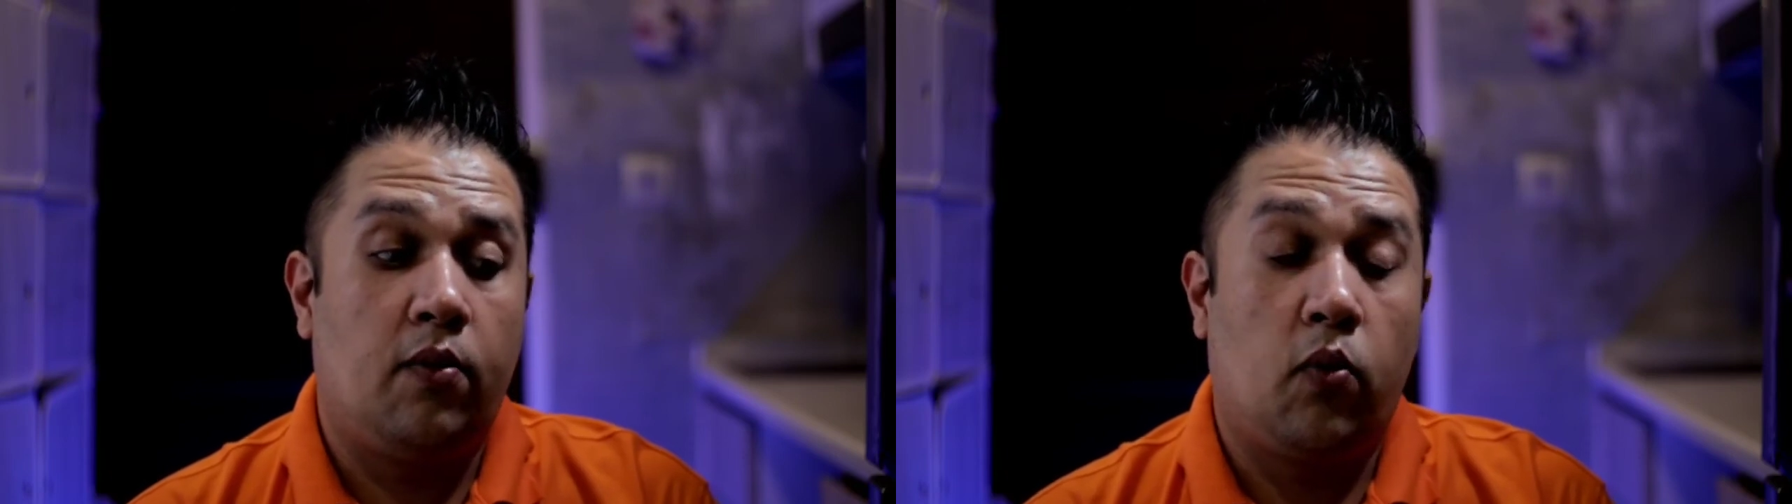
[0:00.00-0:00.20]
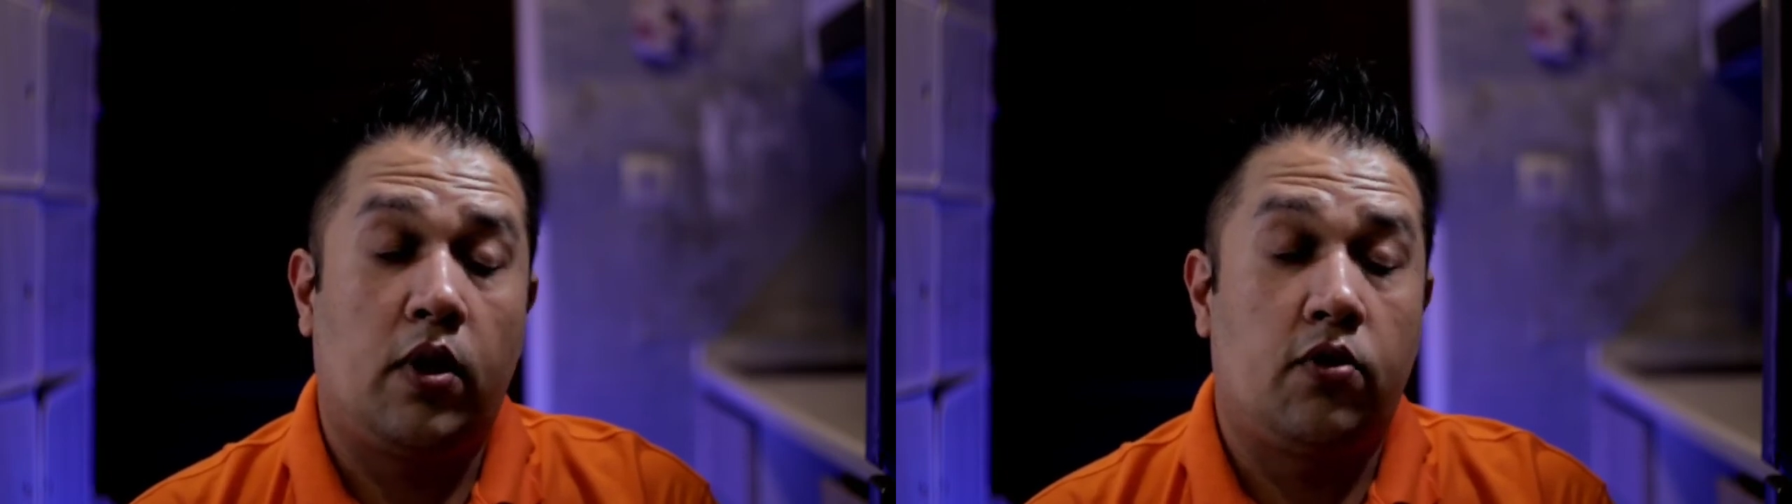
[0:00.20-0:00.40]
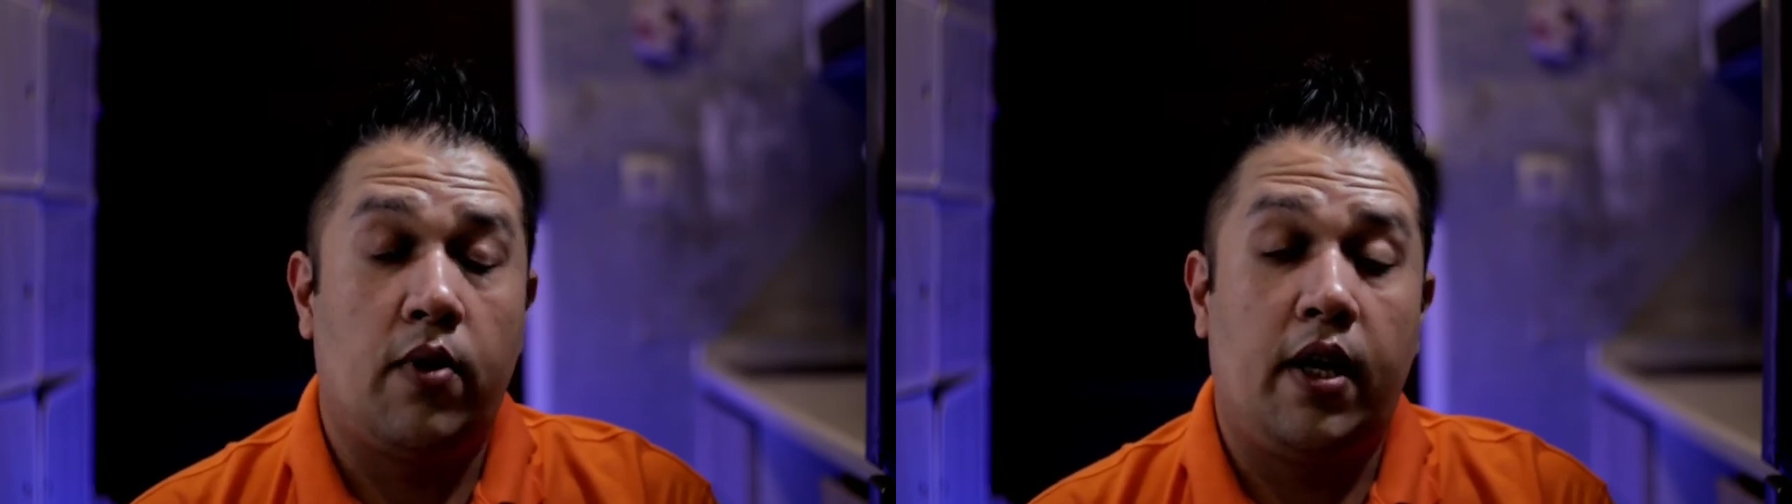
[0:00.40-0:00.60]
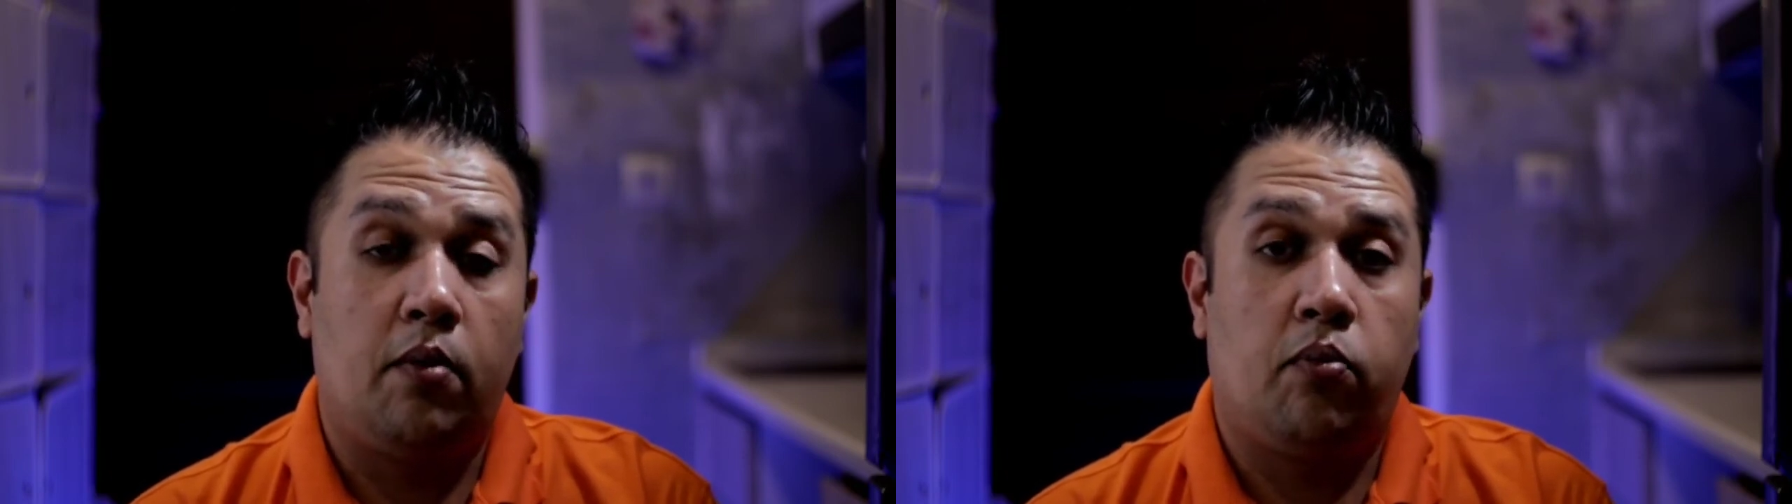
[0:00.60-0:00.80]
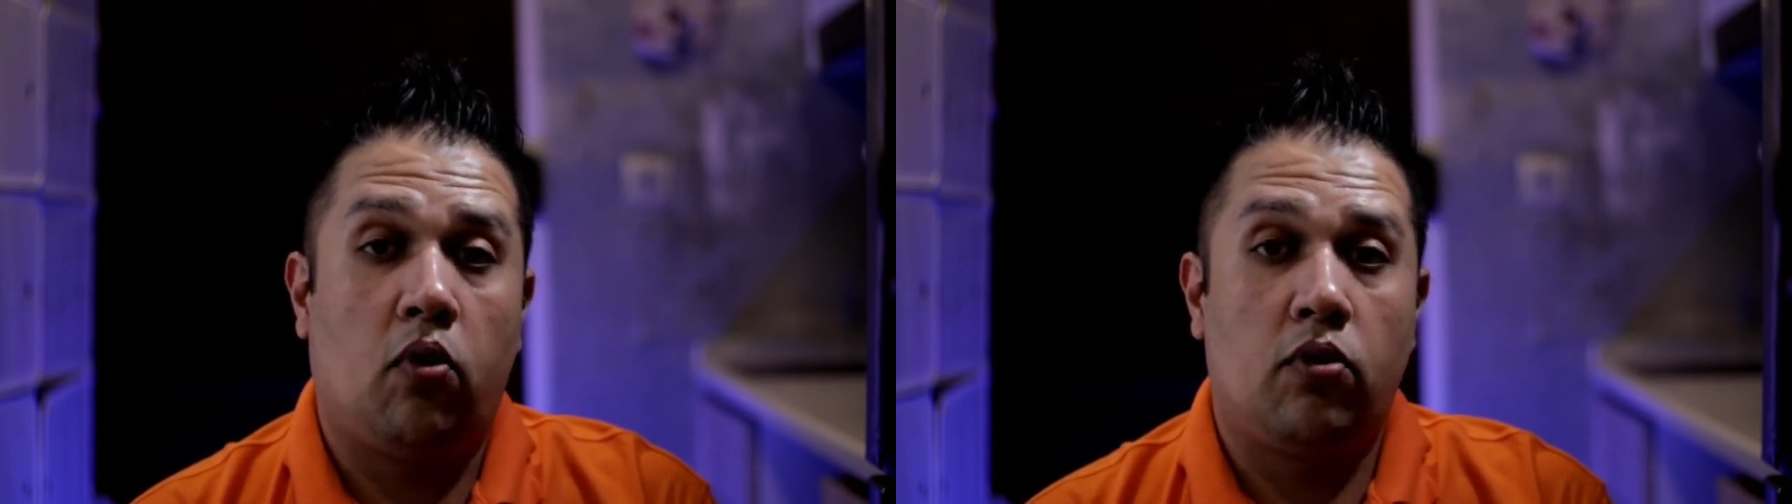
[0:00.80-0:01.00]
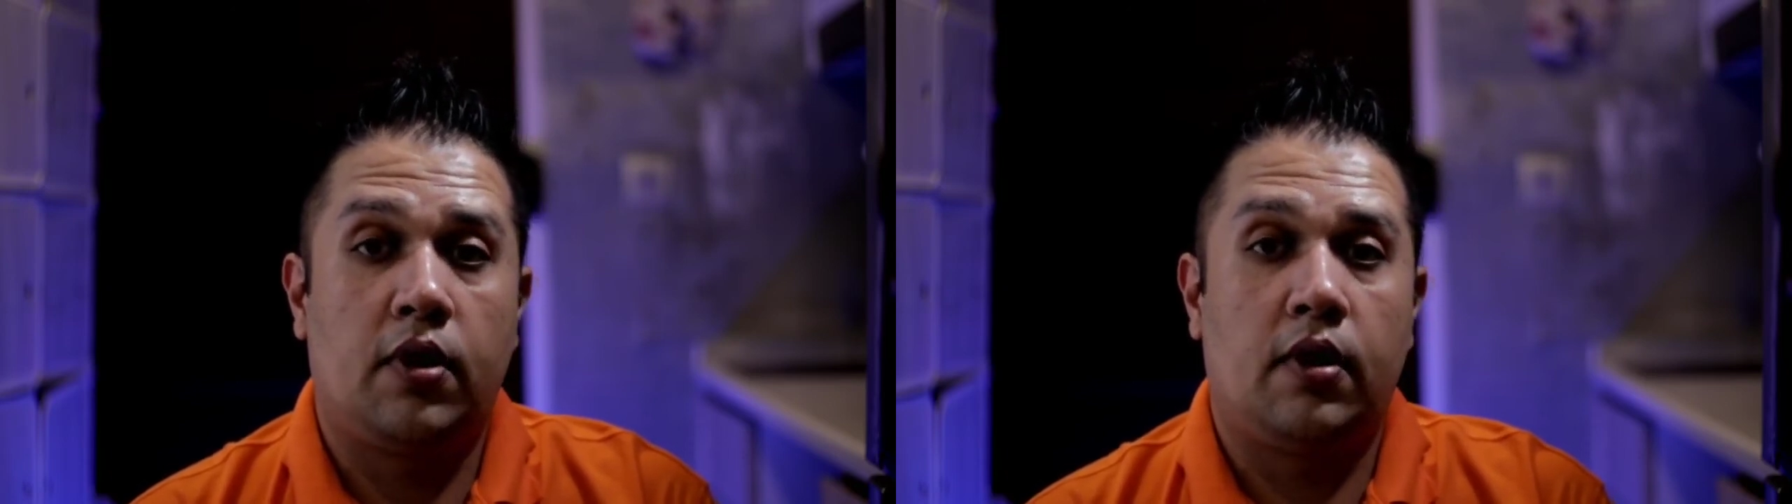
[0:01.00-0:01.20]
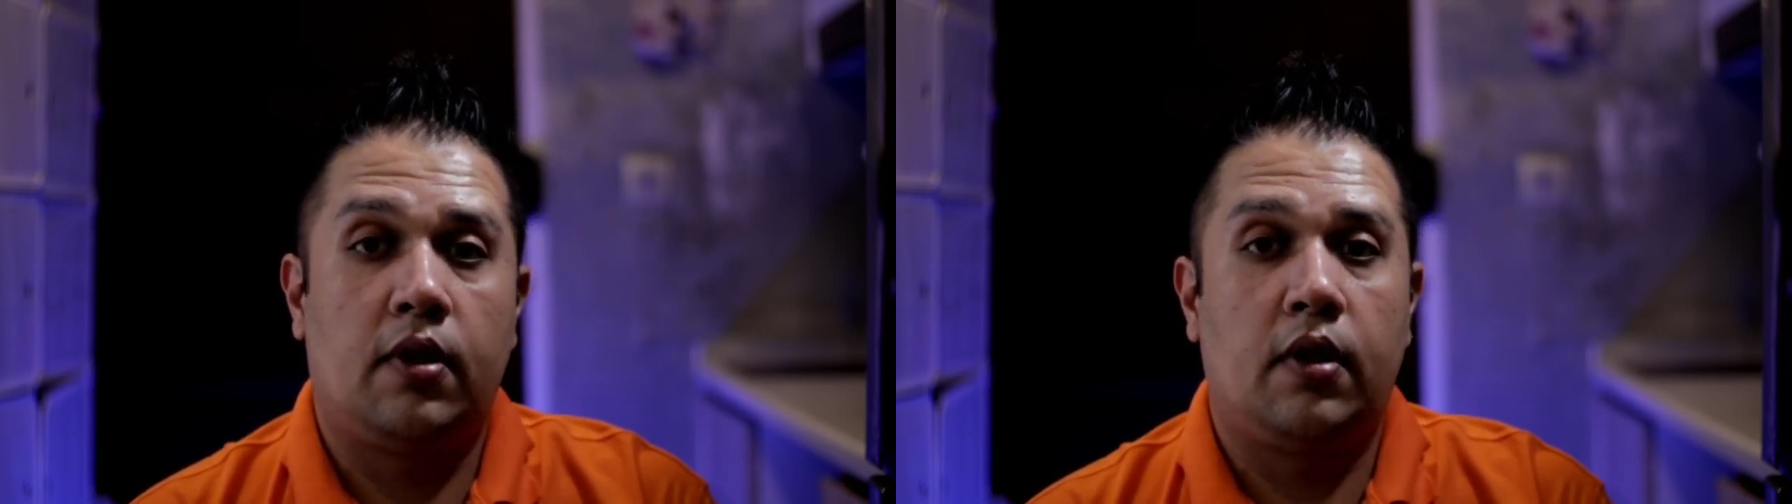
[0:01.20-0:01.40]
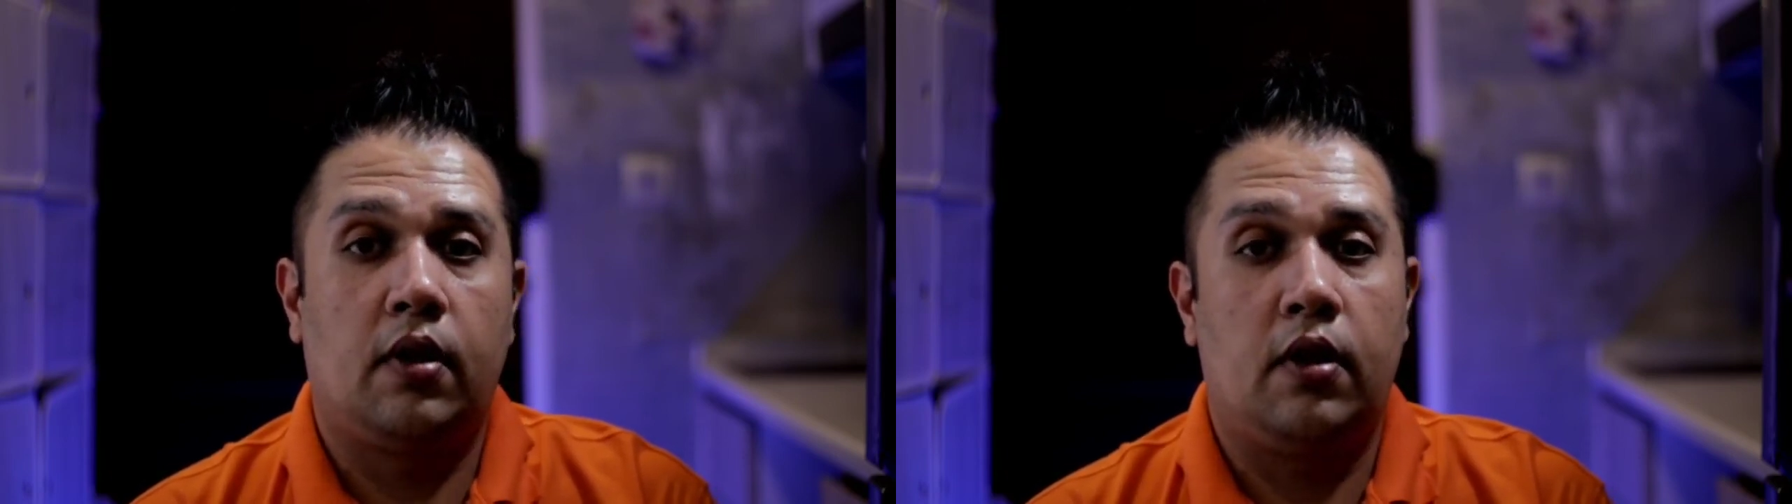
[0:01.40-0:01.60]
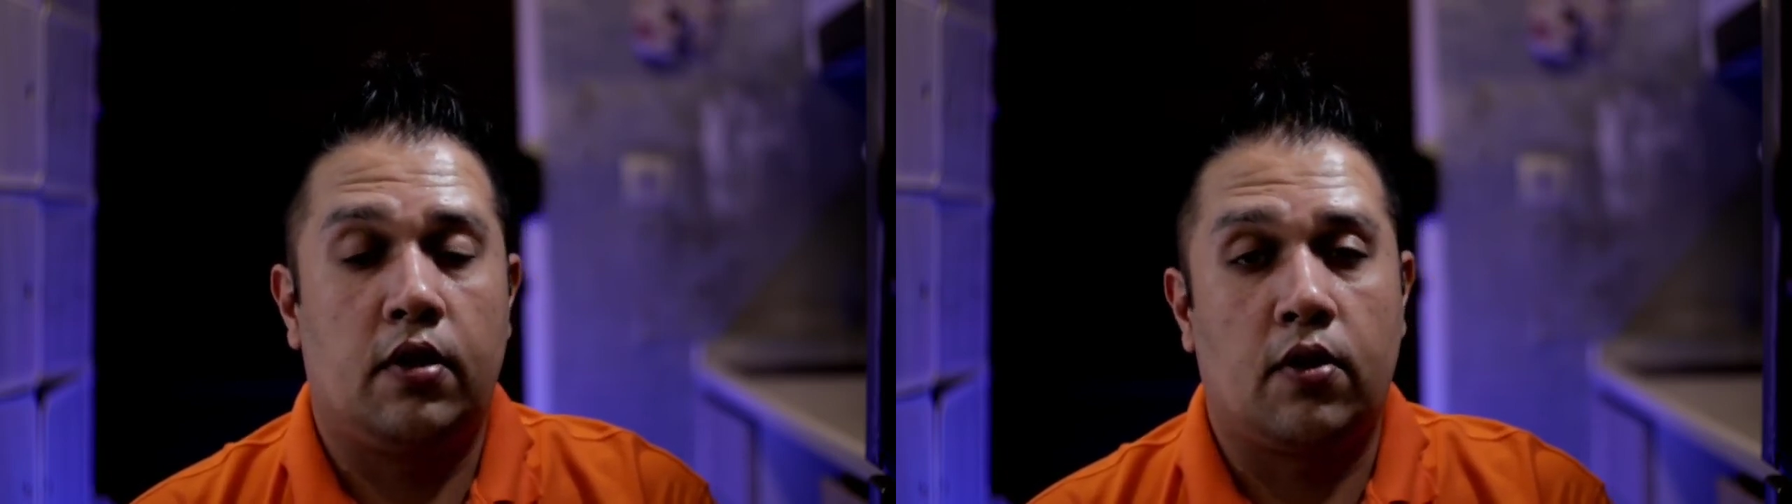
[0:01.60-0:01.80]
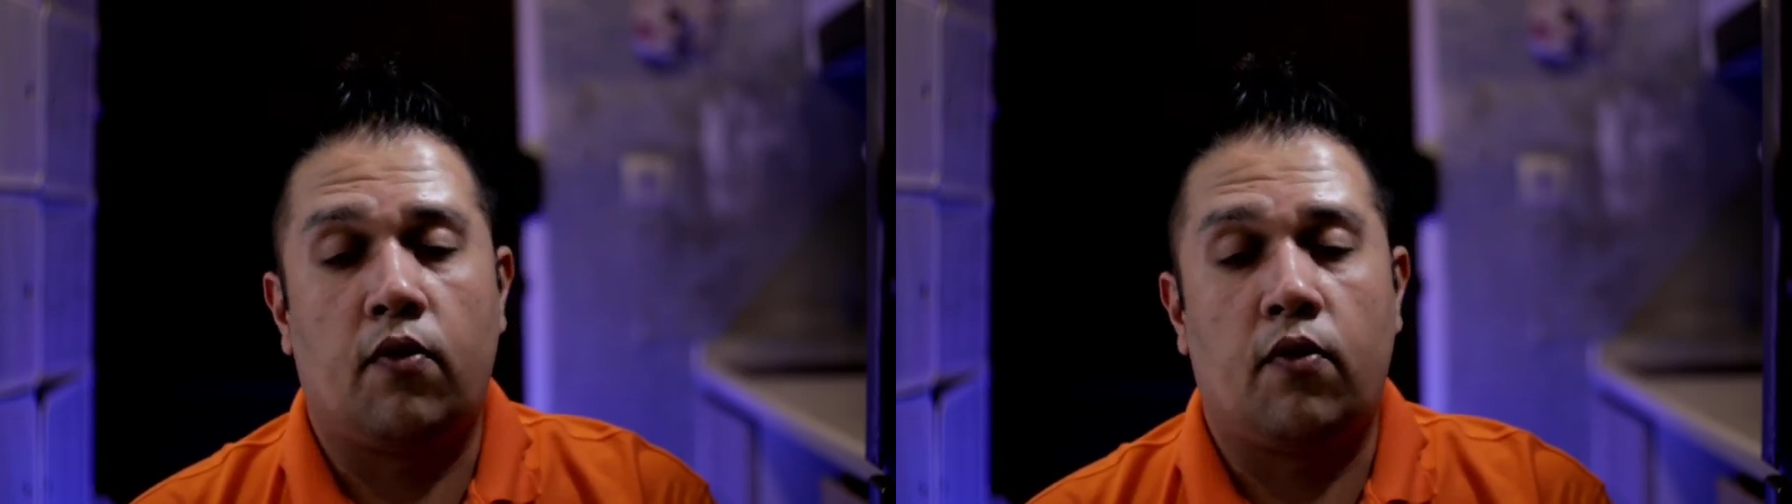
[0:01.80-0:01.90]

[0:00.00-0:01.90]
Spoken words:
what's really important is,